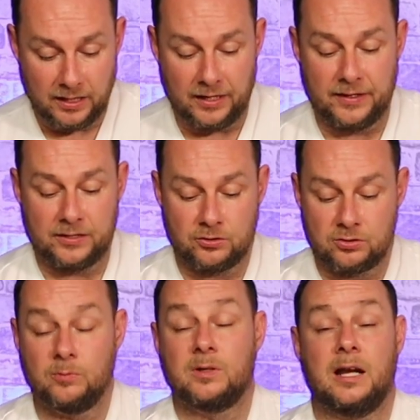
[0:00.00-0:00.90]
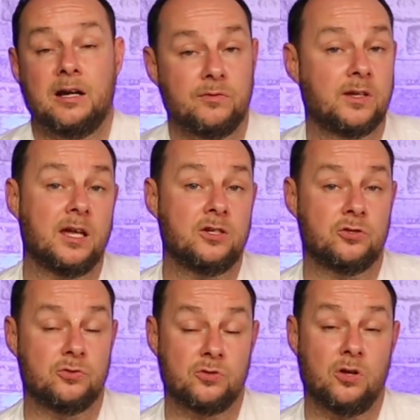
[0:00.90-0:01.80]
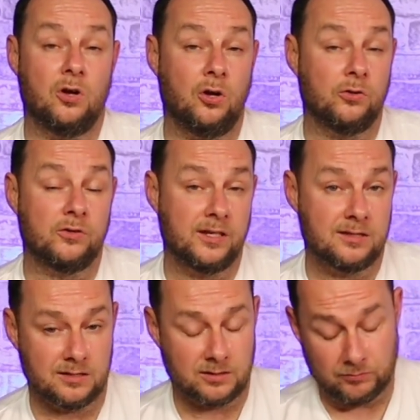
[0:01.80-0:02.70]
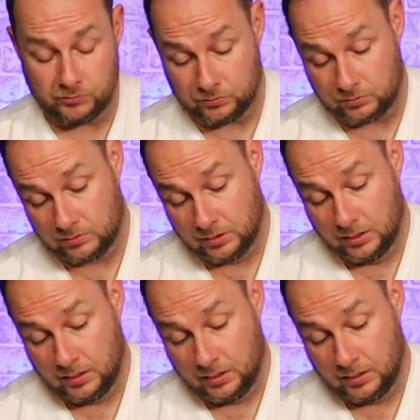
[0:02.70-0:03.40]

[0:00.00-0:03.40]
and then just some clarifications on the existing rules.